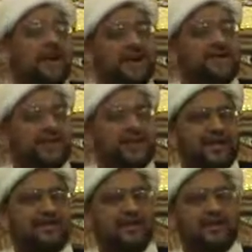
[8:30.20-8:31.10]
society
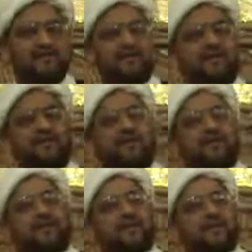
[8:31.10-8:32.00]
like this.
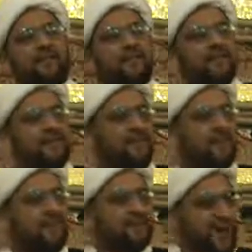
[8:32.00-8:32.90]

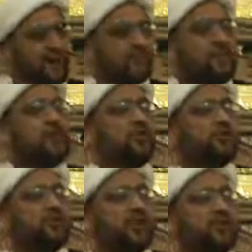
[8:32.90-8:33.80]
That's why
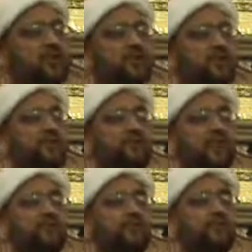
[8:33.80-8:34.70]
you see, for example, a
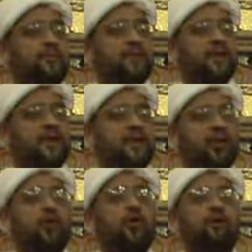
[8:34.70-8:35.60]
lot of people
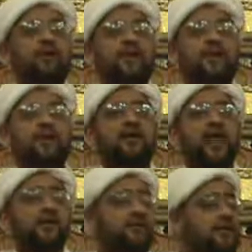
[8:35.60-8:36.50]
say, oh, over
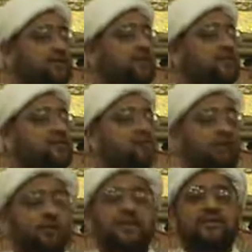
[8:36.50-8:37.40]
here, everything is so
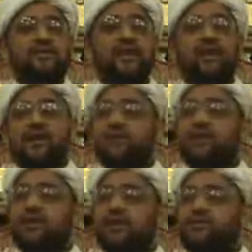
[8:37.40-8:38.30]
normal, this and that.
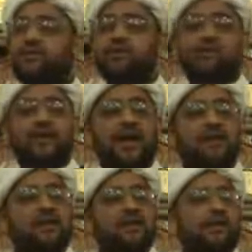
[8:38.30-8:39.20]
Brother, if you look
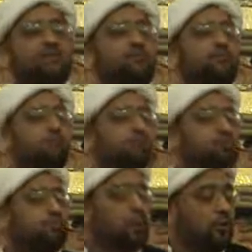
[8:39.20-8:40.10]
at
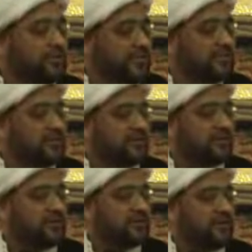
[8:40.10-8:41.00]
the police
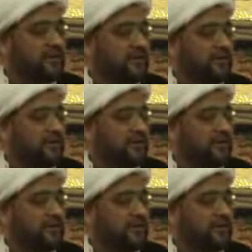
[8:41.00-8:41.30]
here,